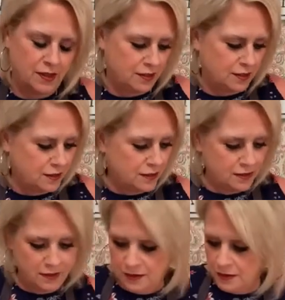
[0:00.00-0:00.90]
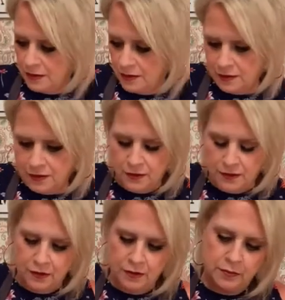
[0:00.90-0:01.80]

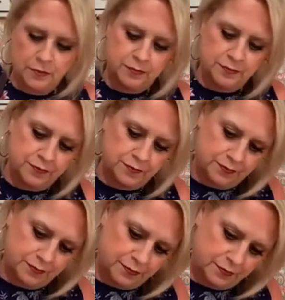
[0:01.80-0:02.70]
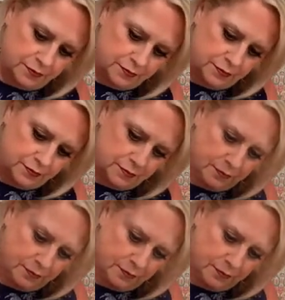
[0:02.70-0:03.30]
Nobody speaks.